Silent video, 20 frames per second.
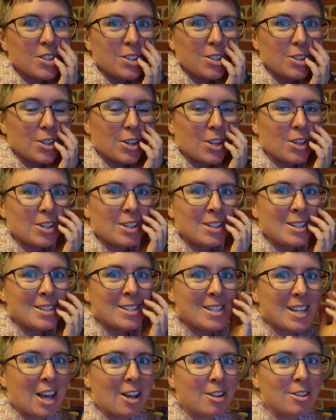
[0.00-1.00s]
you can
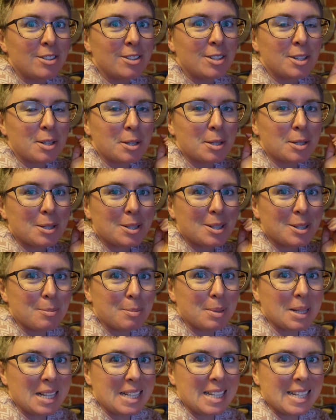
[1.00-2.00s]
tell
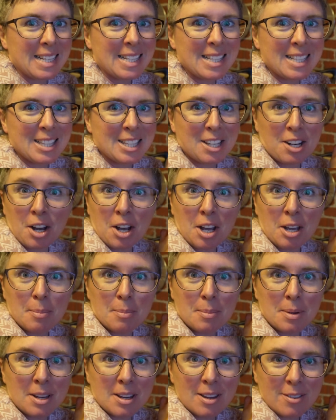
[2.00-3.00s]
completely that I
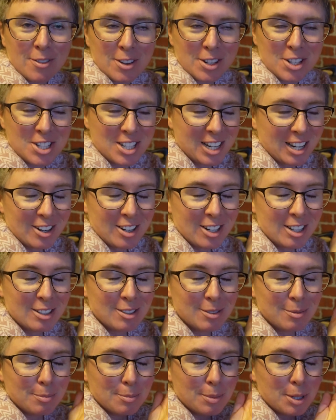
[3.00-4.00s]
am a vegetarian